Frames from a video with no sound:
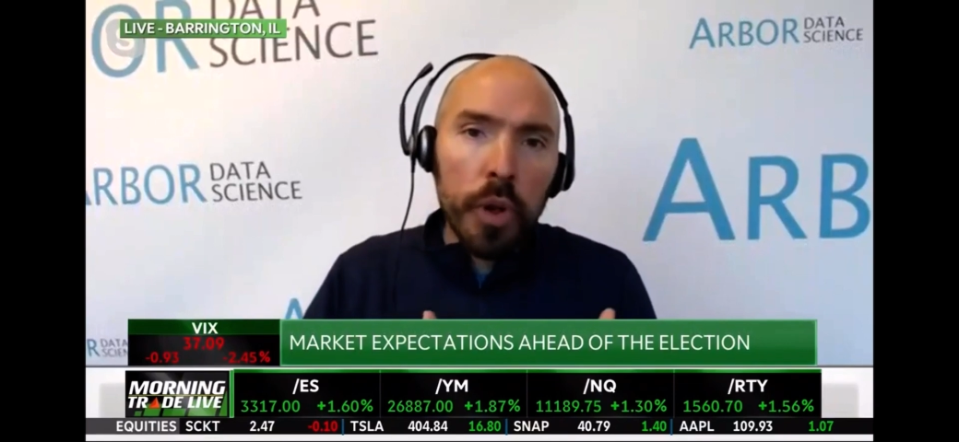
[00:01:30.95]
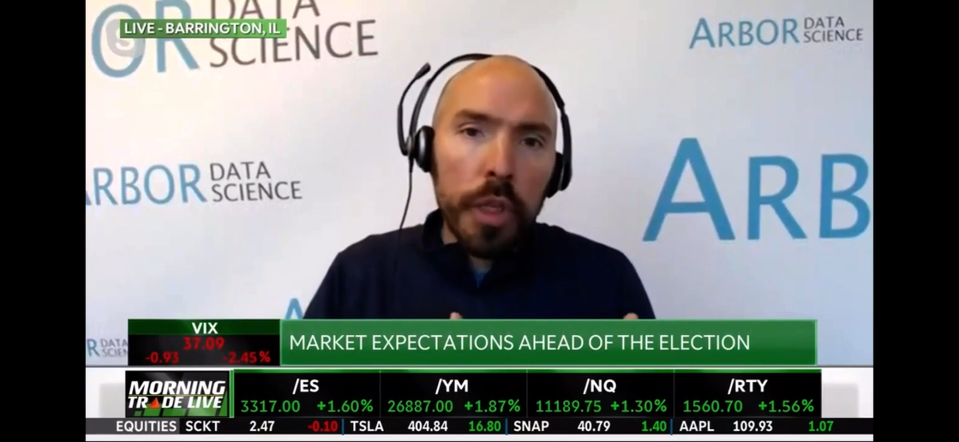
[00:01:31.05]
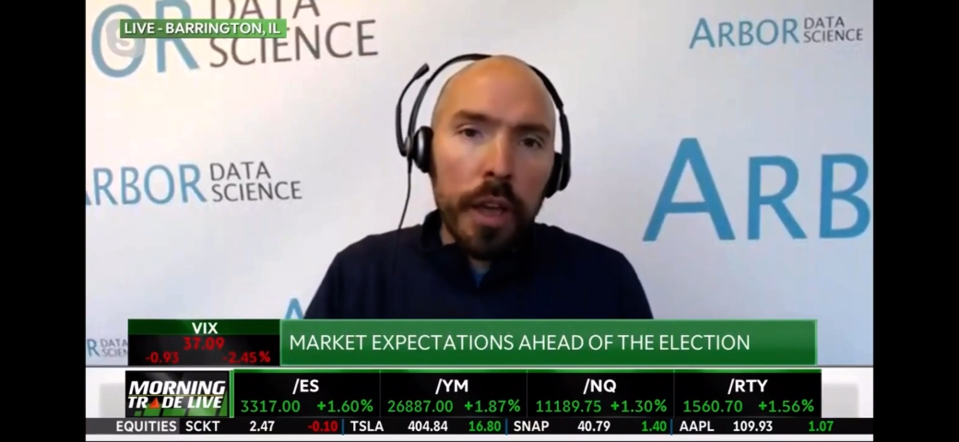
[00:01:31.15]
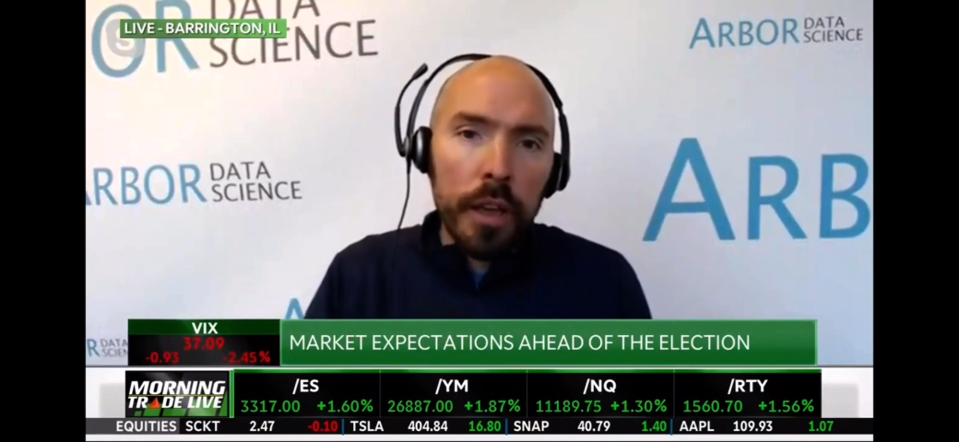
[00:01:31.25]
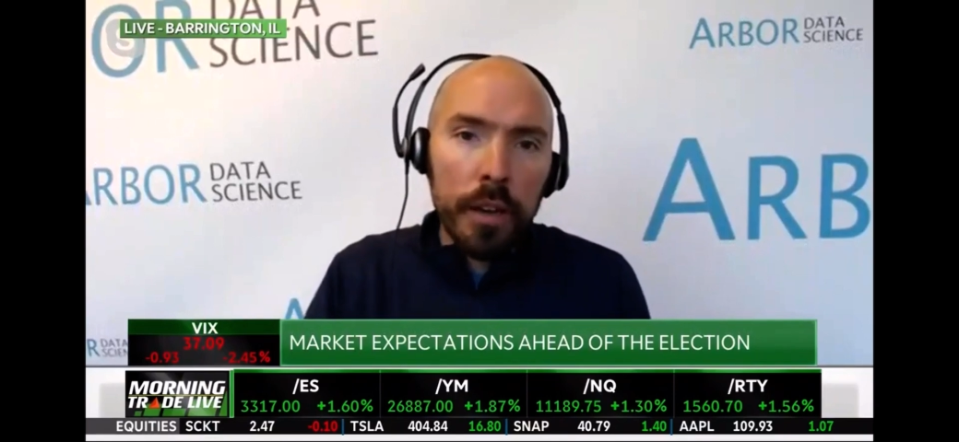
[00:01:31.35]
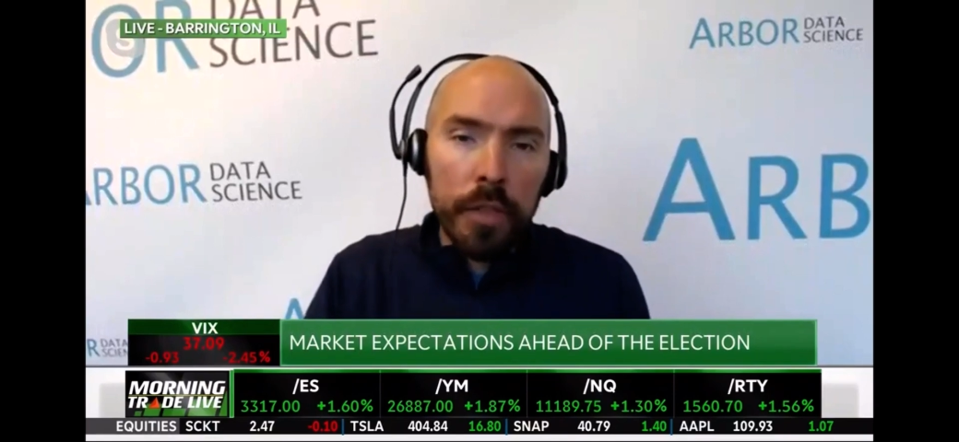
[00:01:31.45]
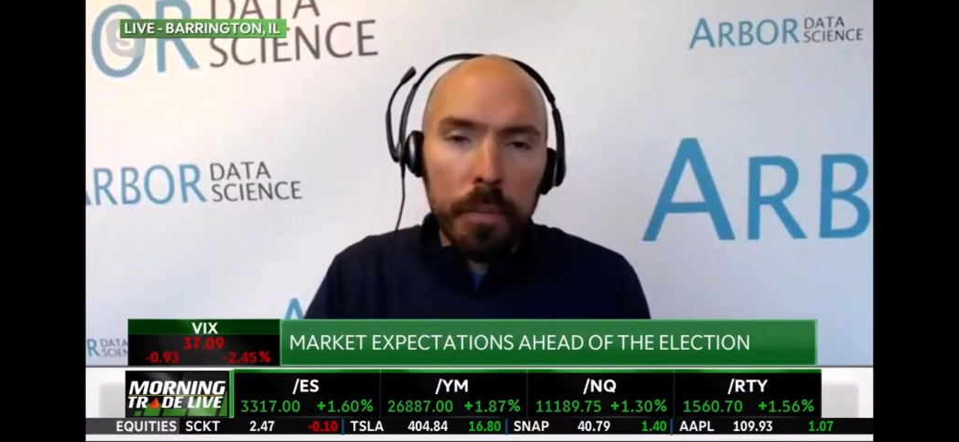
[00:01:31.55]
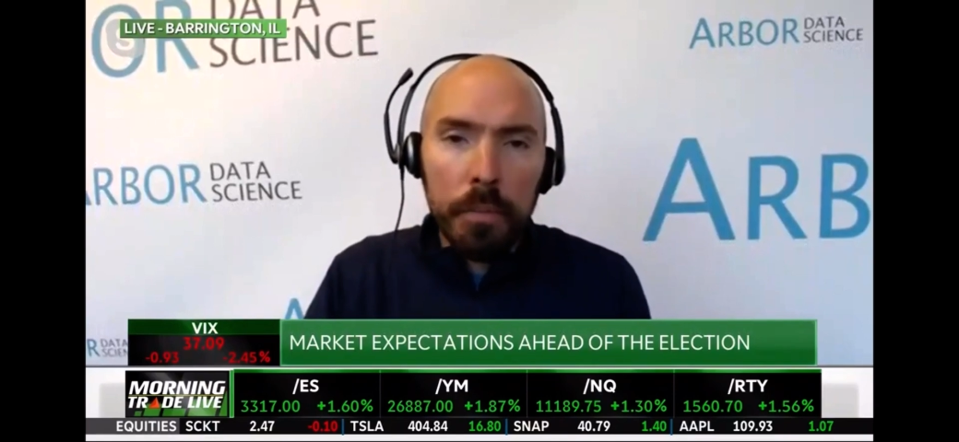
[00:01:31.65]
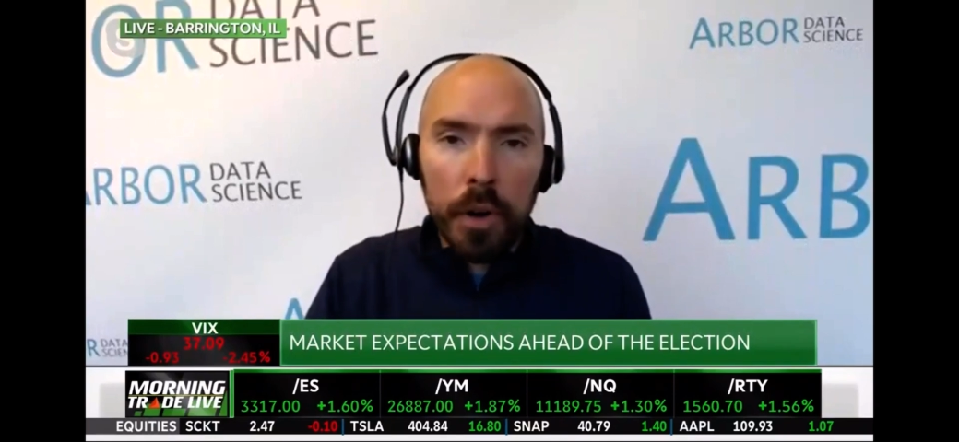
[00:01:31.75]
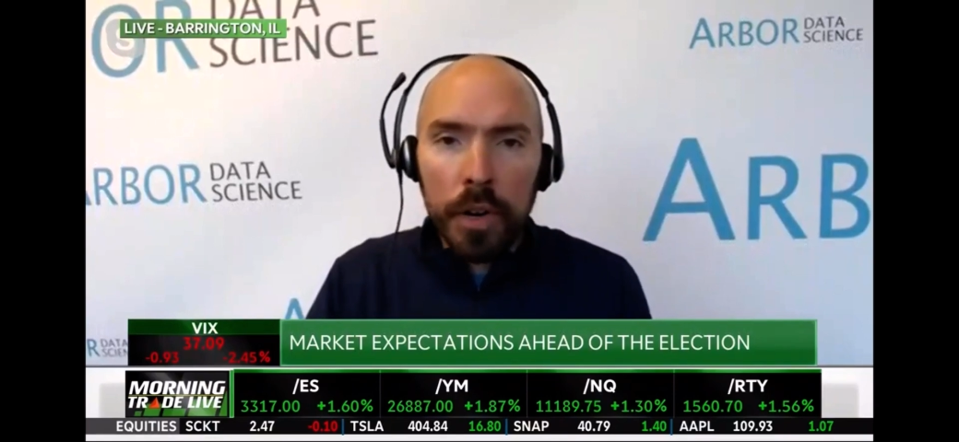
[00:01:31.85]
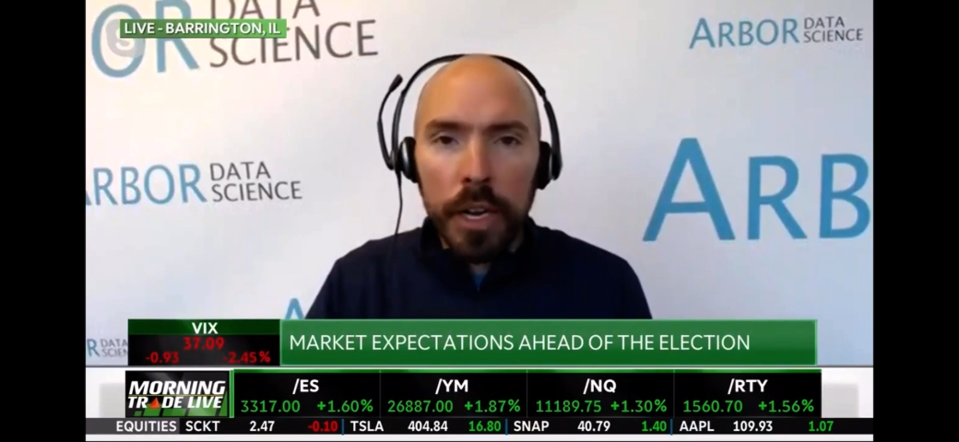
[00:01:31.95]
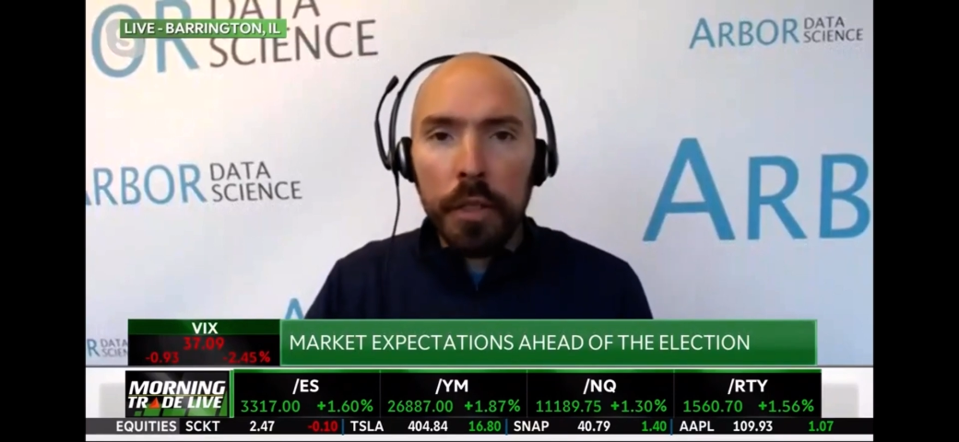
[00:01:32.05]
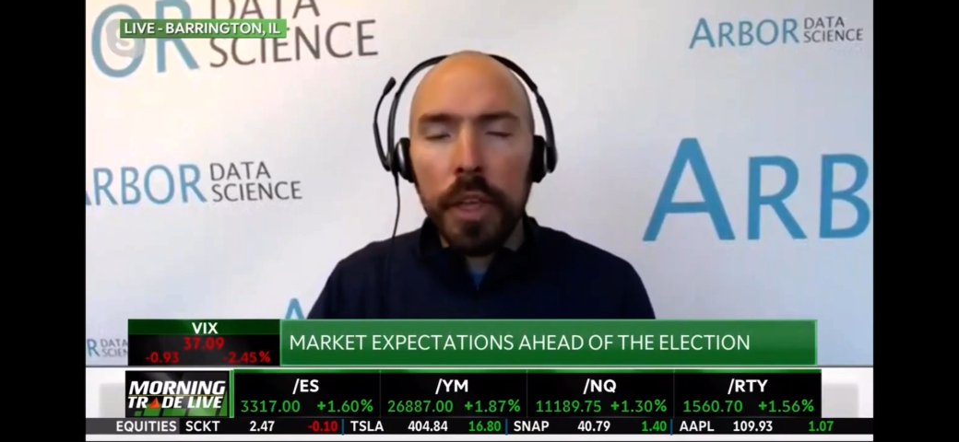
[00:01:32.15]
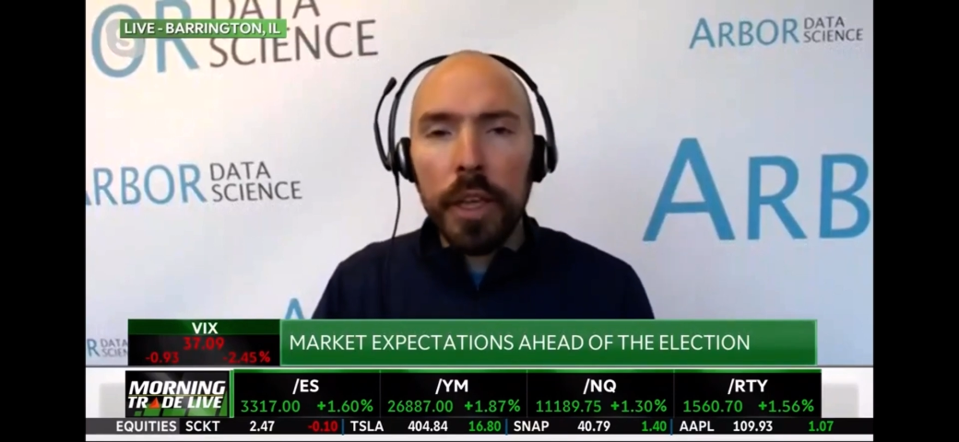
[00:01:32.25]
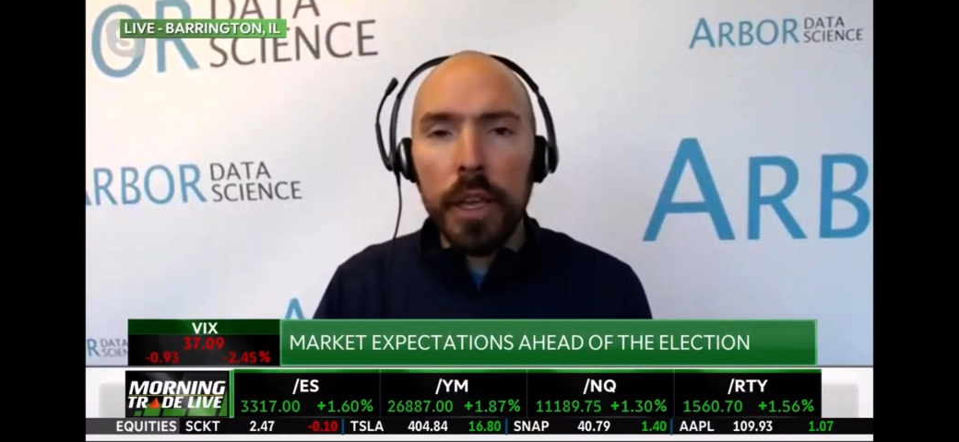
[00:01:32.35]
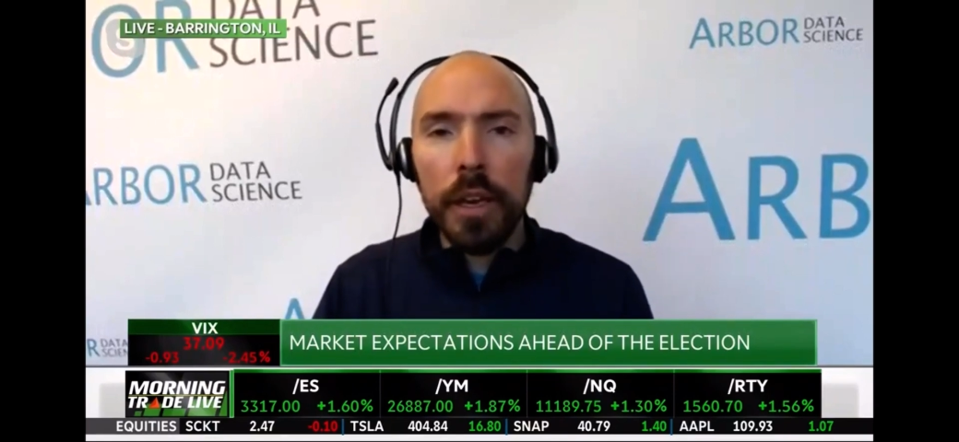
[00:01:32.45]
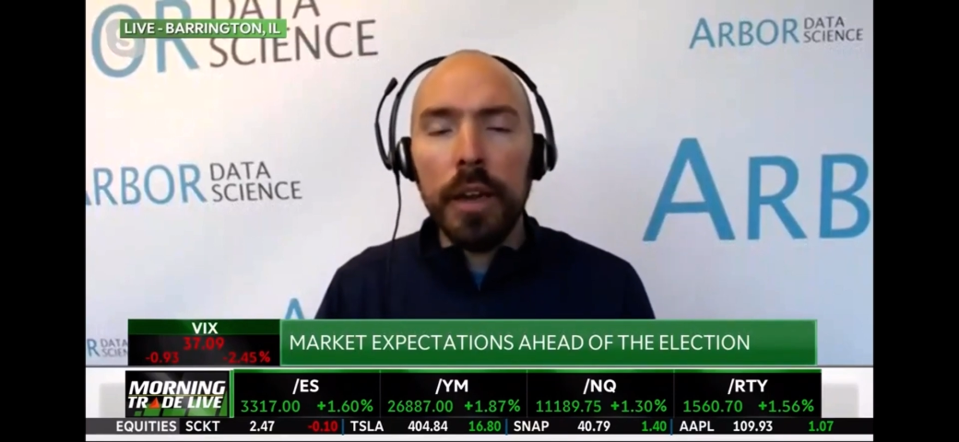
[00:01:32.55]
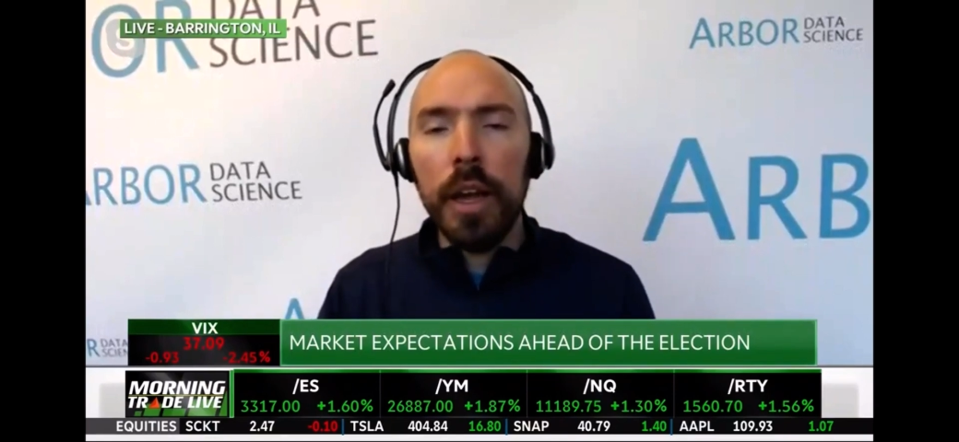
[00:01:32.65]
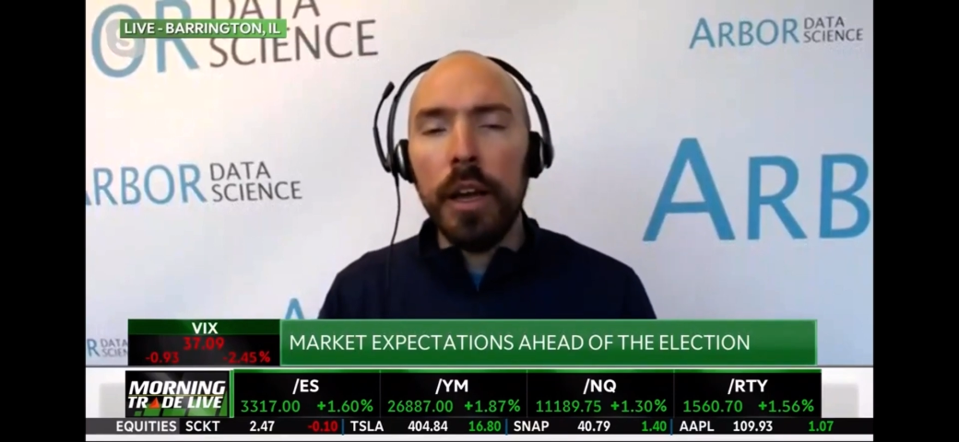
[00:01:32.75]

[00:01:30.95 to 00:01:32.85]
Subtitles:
with kind of the market thinking